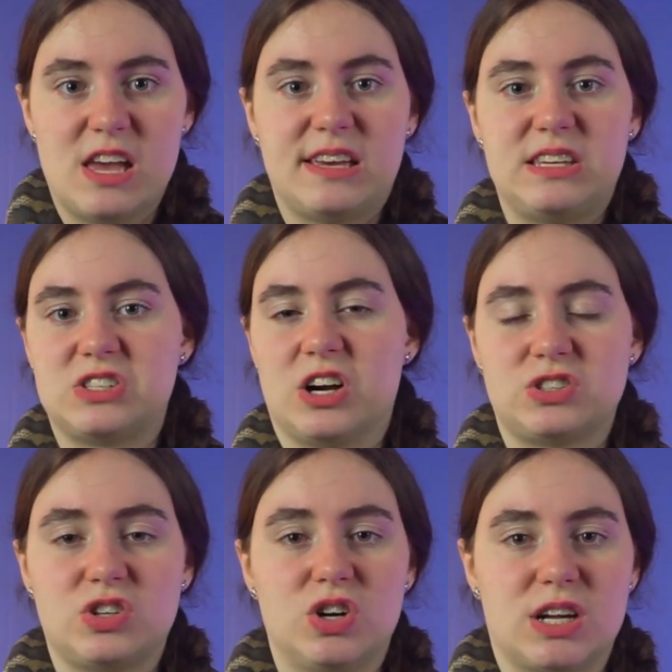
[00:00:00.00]
he
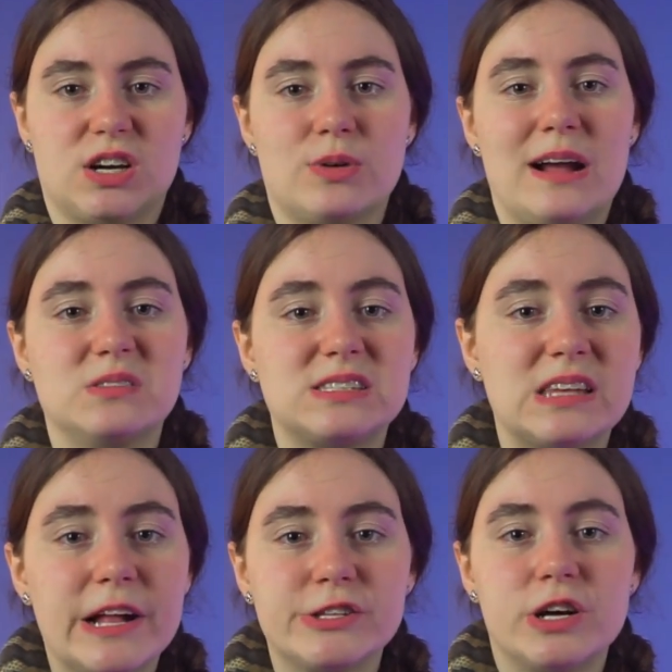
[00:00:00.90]
starts hooking around the
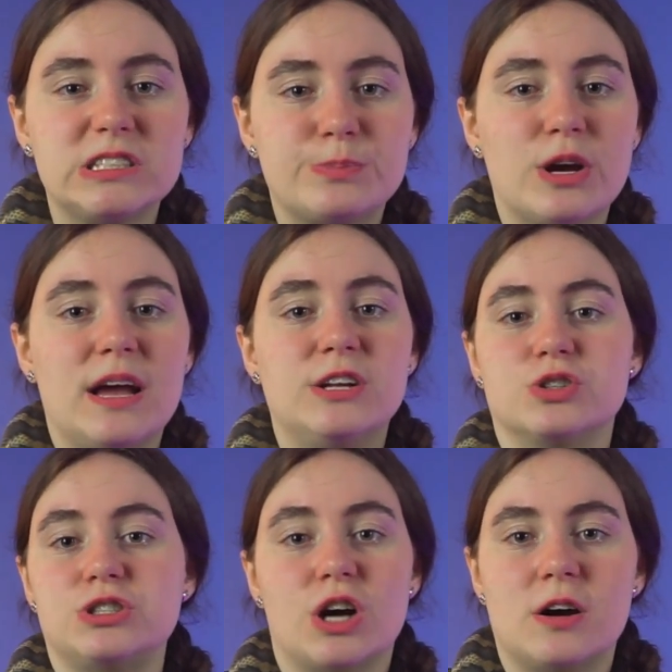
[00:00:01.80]
slots on his bridge
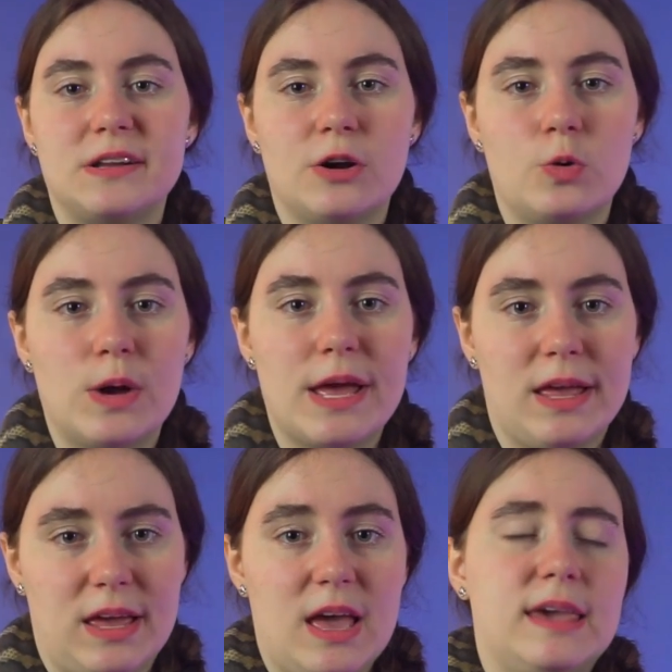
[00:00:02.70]
or darting away.